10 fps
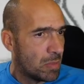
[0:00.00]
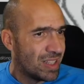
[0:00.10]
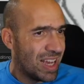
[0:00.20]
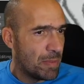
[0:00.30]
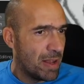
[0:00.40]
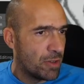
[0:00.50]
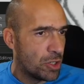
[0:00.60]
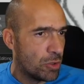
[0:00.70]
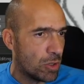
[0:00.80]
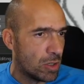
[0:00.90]
But I'm never
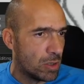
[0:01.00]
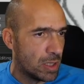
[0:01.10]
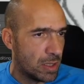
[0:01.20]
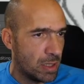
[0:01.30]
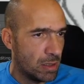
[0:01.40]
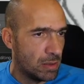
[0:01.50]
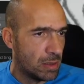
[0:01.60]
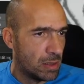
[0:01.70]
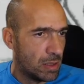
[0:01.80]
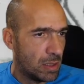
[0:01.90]
sure until
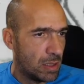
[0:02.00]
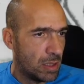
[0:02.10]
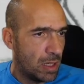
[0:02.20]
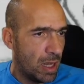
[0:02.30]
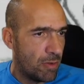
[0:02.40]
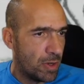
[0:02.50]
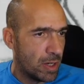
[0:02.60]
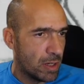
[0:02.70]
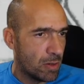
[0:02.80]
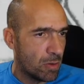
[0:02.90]

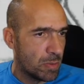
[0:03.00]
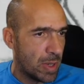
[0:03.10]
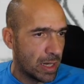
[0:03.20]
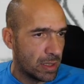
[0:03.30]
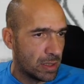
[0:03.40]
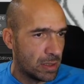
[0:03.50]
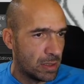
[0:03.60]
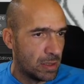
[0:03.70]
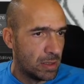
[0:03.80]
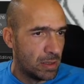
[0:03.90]
everything goes back.
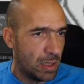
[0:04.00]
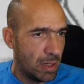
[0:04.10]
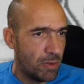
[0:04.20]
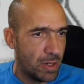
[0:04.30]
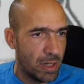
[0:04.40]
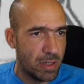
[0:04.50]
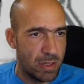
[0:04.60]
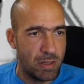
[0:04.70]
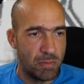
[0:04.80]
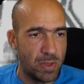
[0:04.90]
Everything
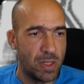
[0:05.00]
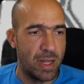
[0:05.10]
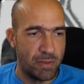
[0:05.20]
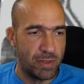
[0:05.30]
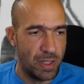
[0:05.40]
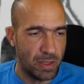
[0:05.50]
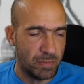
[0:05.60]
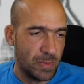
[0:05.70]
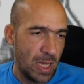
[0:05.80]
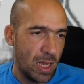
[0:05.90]
is kind of
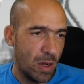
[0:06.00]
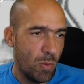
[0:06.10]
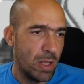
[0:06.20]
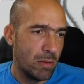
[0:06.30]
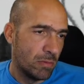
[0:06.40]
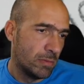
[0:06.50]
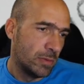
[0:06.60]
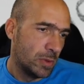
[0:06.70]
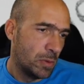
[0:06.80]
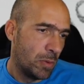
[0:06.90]
done. When
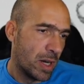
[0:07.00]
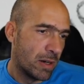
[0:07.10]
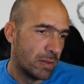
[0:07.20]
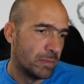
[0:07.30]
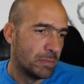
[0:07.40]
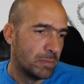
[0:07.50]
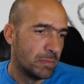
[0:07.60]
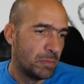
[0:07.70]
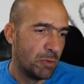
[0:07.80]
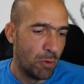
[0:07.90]
we are,
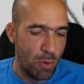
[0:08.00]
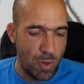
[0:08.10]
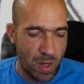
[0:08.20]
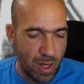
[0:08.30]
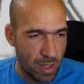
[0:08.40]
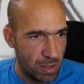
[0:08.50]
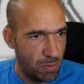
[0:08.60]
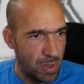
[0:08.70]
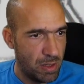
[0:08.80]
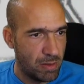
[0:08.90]
before we are
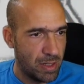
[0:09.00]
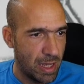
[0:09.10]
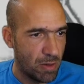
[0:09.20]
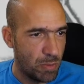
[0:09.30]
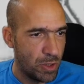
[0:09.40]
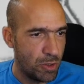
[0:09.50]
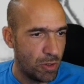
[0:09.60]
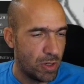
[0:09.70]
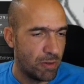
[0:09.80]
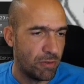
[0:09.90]
done, we cannot be
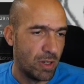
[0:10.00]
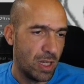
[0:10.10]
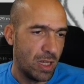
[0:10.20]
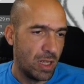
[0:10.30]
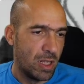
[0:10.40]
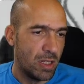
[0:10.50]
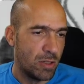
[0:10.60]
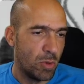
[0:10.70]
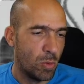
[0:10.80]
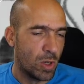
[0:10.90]
sure if
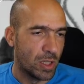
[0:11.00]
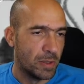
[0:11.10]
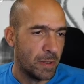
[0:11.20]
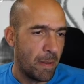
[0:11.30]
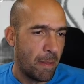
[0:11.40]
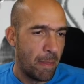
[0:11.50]
this will work.